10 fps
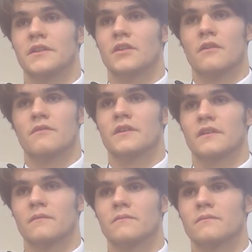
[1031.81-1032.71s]
don't
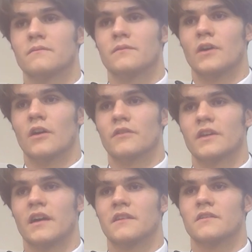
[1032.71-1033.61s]
think either
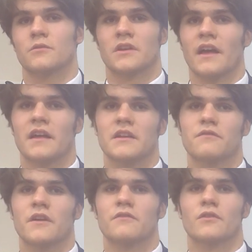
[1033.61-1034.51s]
candidate would get in
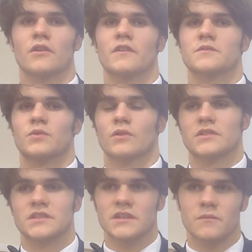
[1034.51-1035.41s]
if they follow this
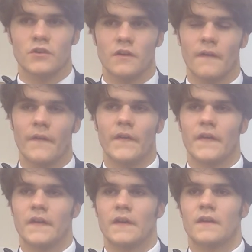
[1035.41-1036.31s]
policy,
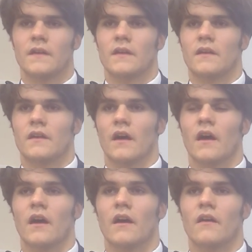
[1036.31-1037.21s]

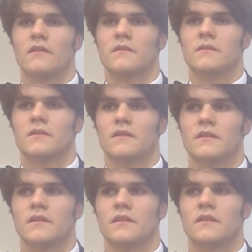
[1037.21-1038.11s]
but
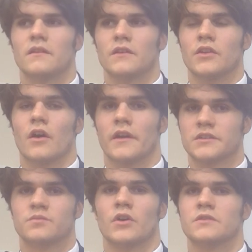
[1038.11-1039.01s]

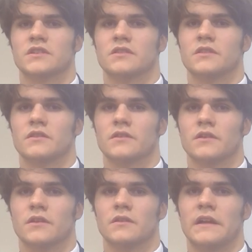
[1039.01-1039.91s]
exposing
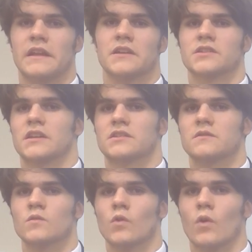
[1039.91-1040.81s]
the NHS
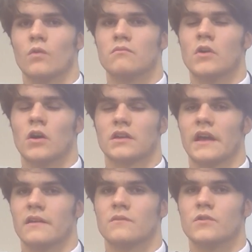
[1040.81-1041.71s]
to more market
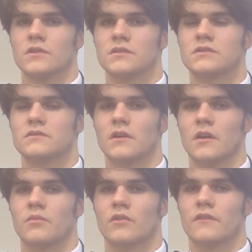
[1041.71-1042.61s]
elements,
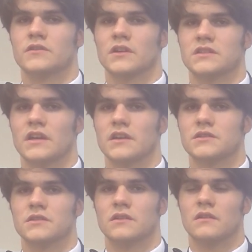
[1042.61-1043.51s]

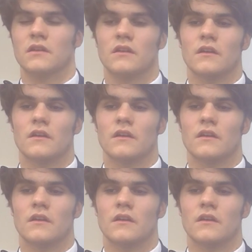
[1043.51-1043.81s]
privatisation,